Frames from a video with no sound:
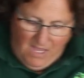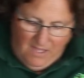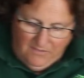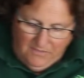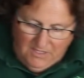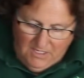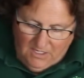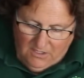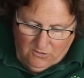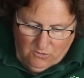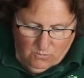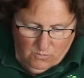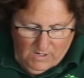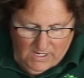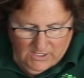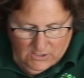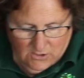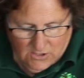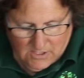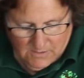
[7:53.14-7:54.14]
The other way
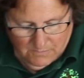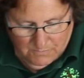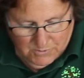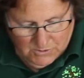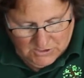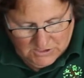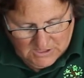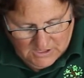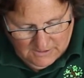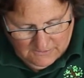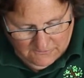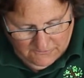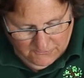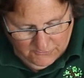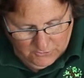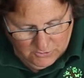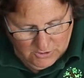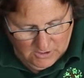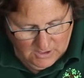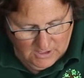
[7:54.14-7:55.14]
you can put down
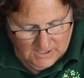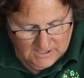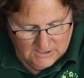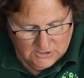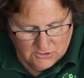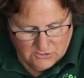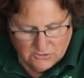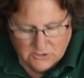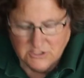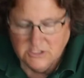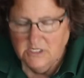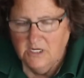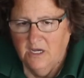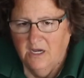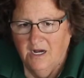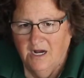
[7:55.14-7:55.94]
fertilizers